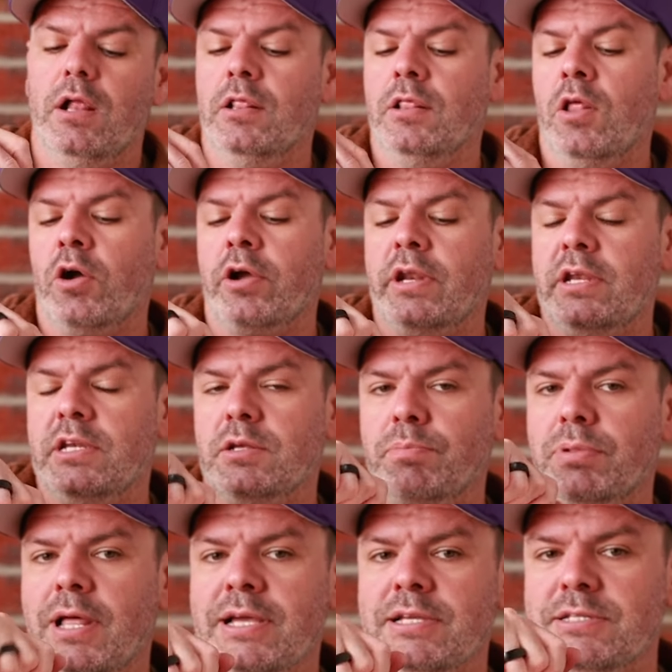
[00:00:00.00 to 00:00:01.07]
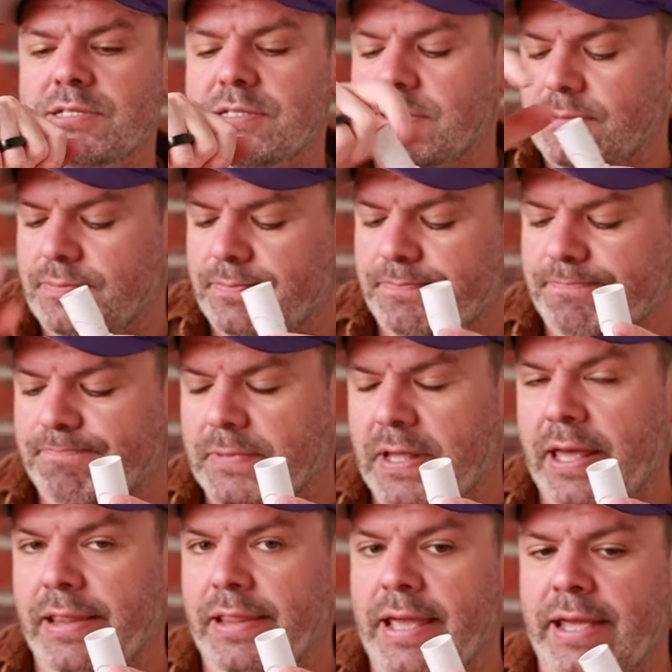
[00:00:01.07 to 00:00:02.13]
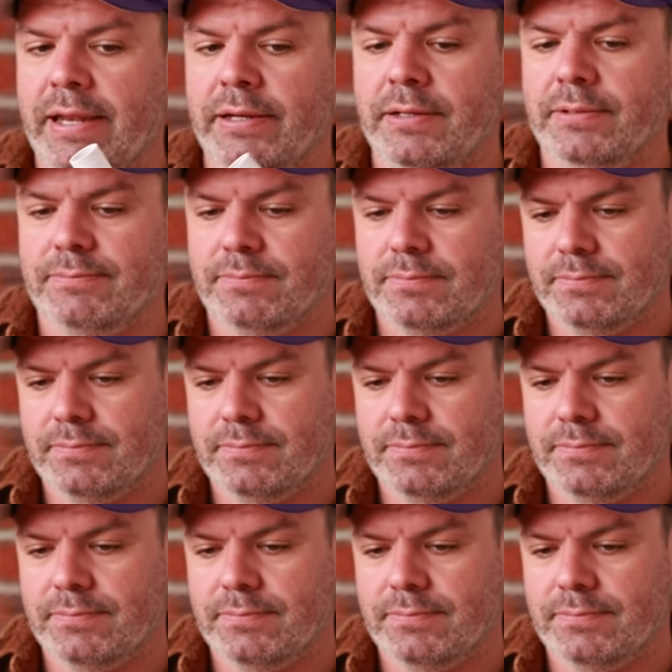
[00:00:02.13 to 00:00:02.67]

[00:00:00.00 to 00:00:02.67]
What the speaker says: lock it into place, and then